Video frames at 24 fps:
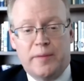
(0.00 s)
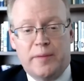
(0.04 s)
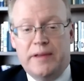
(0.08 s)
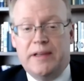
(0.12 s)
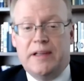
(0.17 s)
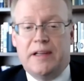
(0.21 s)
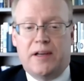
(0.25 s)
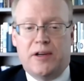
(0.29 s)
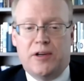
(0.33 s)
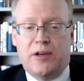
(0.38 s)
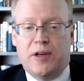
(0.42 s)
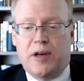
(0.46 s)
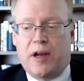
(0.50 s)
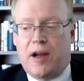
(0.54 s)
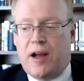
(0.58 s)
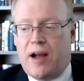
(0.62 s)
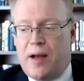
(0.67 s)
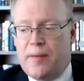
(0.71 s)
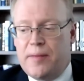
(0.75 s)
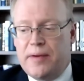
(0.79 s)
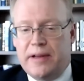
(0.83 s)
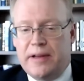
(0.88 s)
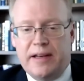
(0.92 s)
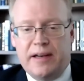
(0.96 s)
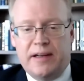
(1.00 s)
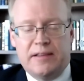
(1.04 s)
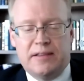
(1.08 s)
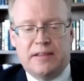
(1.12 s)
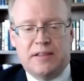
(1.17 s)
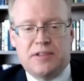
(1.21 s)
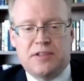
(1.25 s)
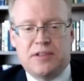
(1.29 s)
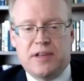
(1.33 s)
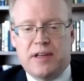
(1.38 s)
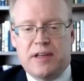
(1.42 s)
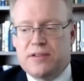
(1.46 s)
It could accommodate it in the
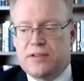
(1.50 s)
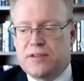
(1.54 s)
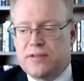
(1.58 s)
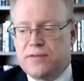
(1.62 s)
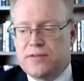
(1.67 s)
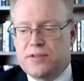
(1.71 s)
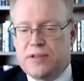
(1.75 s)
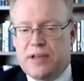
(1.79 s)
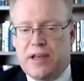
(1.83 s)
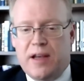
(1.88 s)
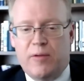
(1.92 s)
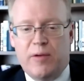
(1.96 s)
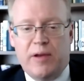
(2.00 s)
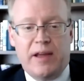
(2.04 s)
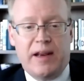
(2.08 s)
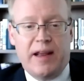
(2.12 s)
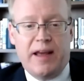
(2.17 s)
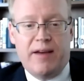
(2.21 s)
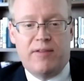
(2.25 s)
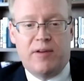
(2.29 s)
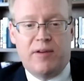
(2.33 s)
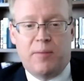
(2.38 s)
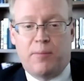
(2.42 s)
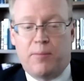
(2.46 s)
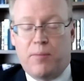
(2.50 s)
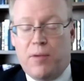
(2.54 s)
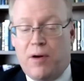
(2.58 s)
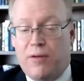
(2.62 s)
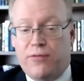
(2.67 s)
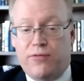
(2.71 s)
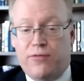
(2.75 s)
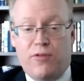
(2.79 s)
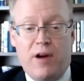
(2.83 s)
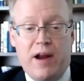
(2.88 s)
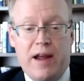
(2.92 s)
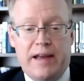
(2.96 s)
sense of saying we could have a
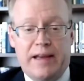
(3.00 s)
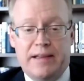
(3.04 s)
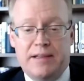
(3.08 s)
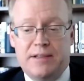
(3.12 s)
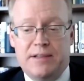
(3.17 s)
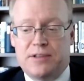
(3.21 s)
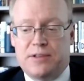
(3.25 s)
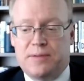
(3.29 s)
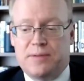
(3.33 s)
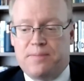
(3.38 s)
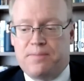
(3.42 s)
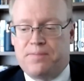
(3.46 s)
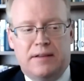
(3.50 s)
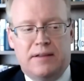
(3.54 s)
phrase,